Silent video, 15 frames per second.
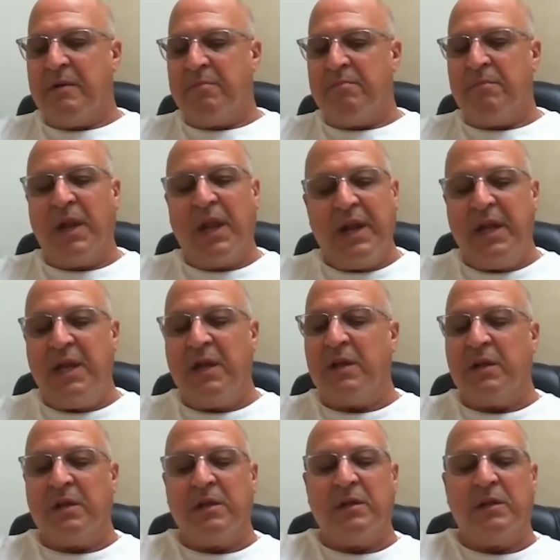
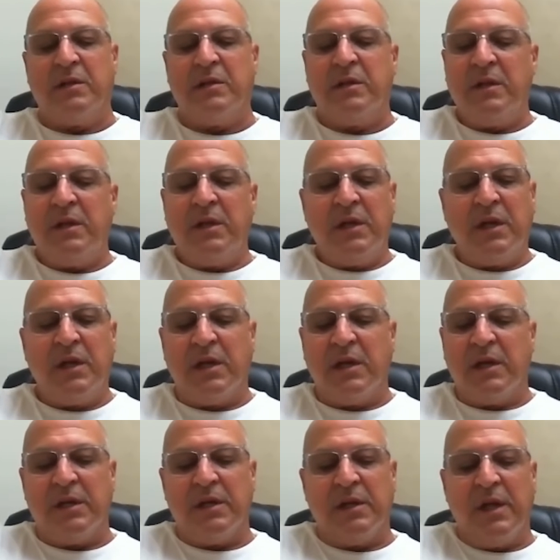millennial,
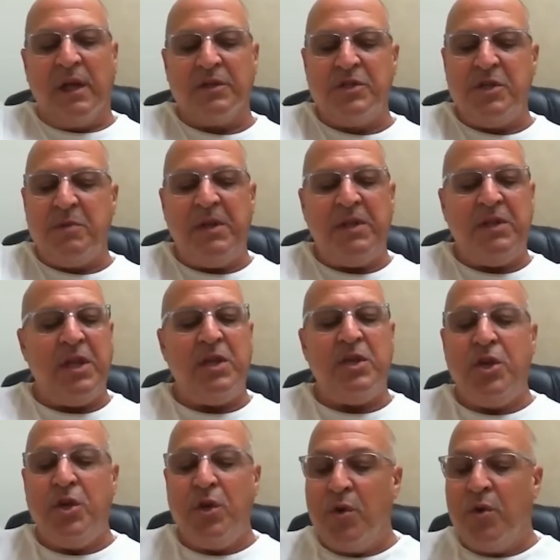
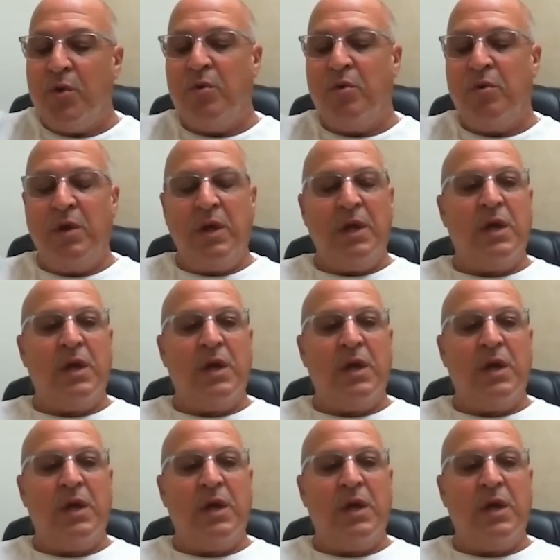LGBTQ